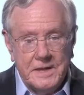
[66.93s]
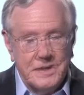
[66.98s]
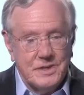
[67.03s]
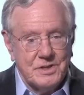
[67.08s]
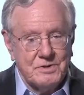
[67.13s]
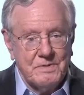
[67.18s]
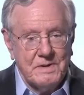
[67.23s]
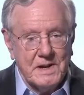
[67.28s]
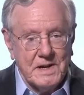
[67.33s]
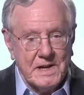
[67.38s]

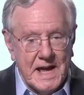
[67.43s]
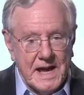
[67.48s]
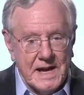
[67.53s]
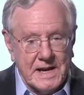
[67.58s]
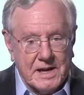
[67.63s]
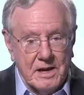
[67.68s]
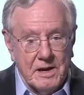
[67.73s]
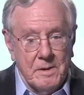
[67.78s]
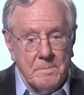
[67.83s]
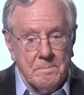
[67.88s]
Sri
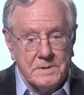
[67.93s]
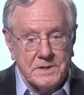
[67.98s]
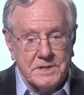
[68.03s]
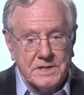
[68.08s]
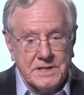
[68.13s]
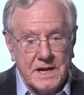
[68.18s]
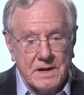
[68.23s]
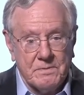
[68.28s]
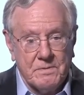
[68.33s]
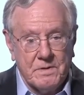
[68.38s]
Lanka,
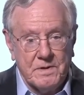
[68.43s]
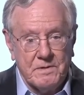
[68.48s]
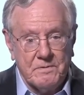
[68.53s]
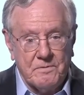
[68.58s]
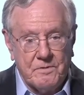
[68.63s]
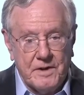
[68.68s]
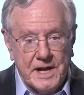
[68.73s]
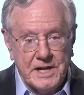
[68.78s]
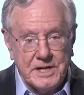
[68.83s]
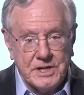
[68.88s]
beset with
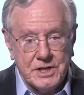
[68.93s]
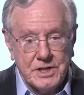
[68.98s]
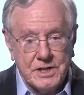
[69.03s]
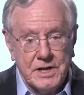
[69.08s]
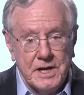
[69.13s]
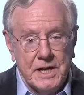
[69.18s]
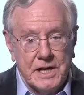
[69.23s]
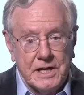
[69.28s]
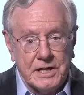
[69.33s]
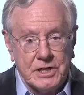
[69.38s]
inflation
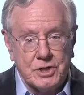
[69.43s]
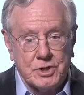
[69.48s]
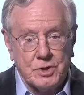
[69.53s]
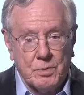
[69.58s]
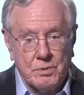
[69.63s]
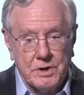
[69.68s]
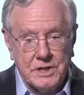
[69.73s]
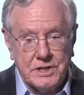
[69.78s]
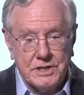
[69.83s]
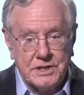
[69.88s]
and
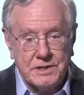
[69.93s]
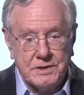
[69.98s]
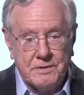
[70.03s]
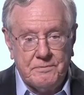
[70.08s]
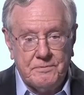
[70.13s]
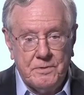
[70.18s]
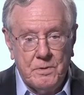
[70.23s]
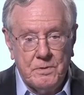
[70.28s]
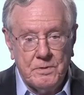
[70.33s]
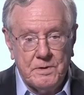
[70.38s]
shortages of
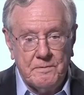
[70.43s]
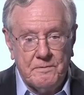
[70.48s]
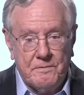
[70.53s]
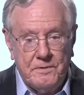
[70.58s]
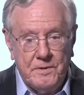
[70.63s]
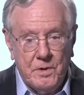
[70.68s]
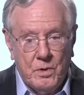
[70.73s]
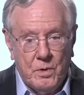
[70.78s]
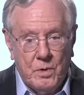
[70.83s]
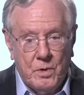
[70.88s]
food and
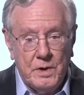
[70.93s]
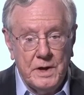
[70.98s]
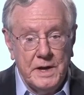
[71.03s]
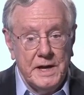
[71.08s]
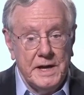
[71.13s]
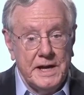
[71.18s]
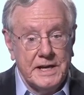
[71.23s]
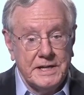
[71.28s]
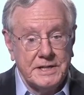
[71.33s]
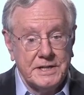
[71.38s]
fuel,
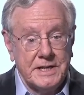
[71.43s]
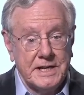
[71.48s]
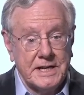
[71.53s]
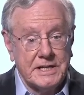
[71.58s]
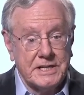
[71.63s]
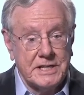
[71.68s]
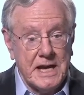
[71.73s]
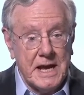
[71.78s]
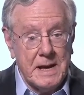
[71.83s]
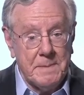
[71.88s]
is an
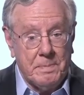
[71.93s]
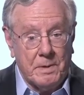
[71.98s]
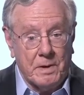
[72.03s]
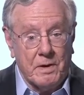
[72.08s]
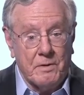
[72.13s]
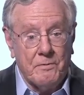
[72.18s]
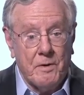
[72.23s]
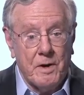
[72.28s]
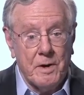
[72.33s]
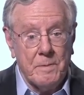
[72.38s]
example
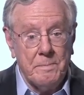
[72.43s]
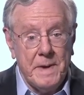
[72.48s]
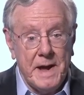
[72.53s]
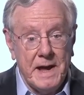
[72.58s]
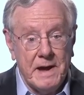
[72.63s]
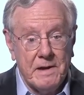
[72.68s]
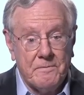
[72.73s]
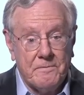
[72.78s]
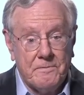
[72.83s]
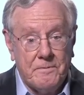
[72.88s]
of what
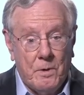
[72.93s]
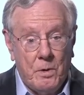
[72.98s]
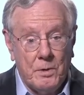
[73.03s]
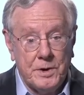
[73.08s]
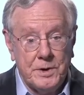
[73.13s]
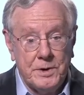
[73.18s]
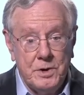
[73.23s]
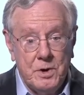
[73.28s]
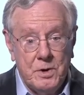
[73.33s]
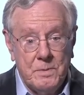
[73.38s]
may unfold
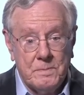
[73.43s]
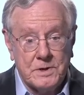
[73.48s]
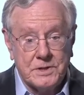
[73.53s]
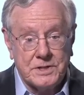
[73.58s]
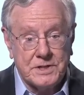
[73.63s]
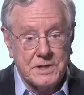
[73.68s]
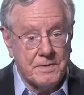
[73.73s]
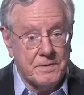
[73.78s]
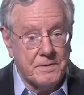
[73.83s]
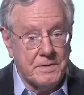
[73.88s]
in
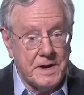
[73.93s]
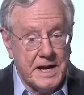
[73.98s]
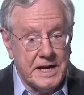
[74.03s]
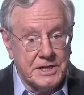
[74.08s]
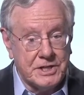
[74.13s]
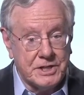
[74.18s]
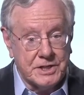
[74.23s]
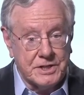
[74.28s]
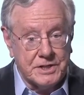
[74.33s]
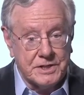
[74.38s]
numerous other
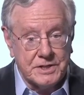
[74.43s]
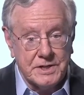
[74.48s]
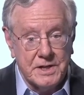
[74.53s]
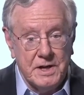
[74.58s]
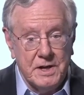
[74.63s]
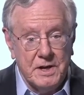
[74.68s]
nations.